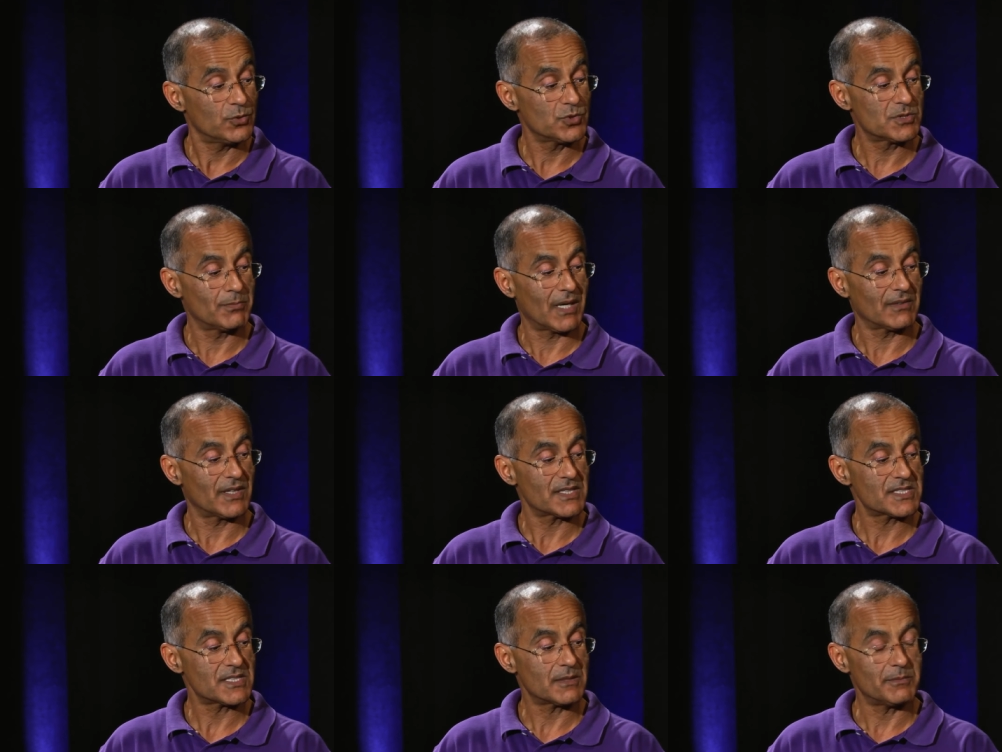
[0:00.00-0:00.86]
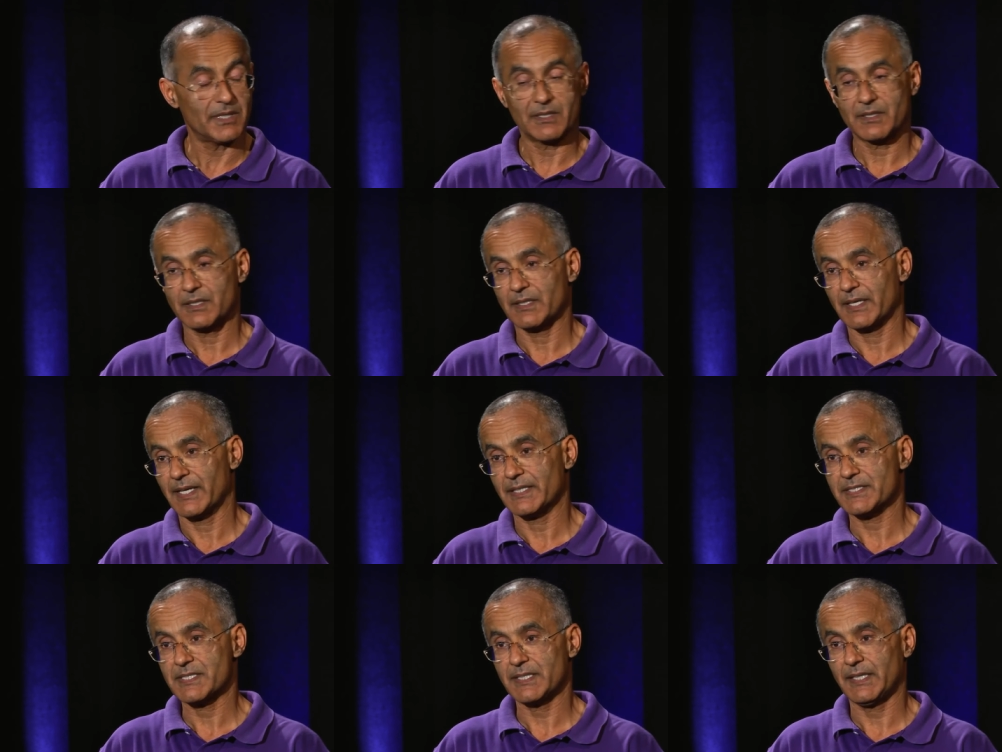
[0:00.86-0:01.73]
use Malvasia Bianca
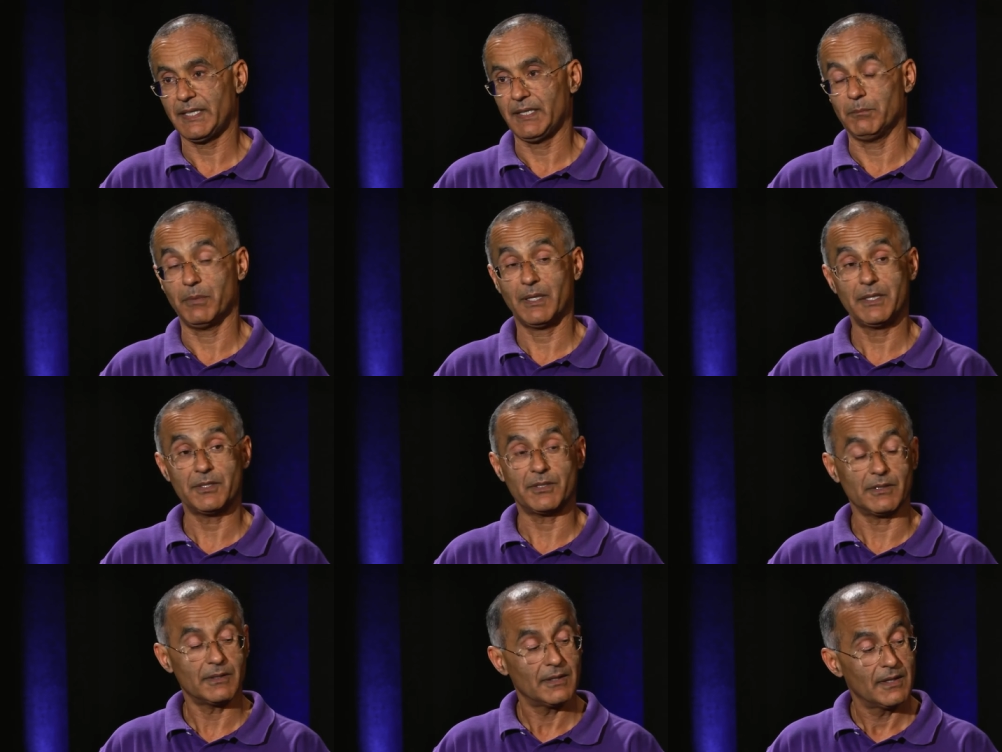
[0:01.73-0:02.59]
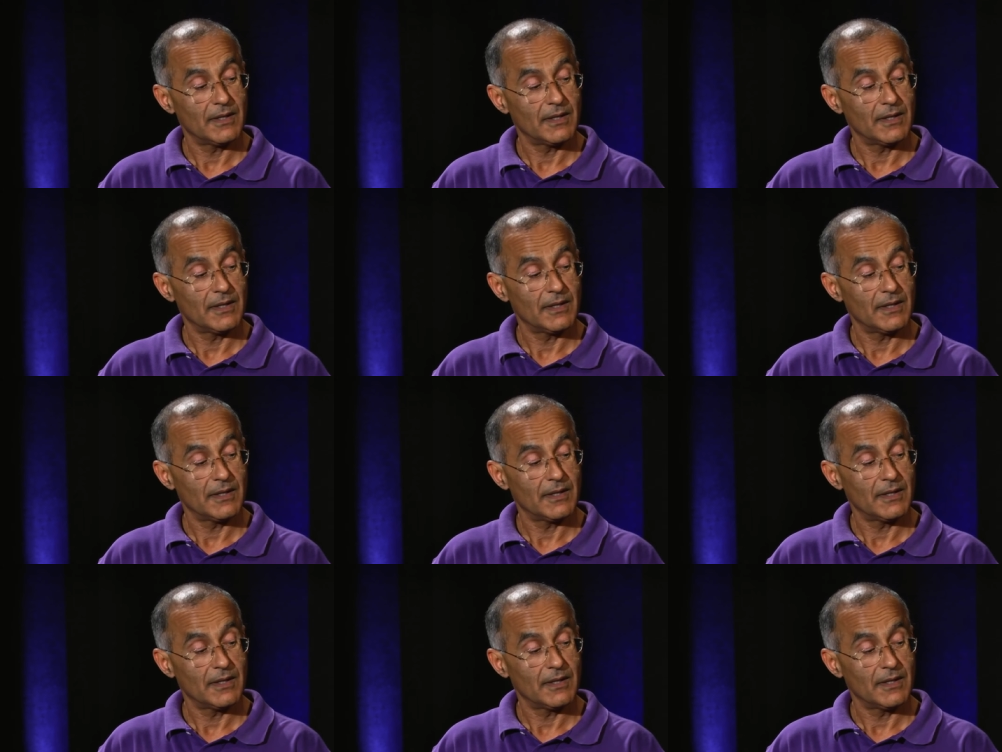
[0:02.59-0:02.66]
as a blender.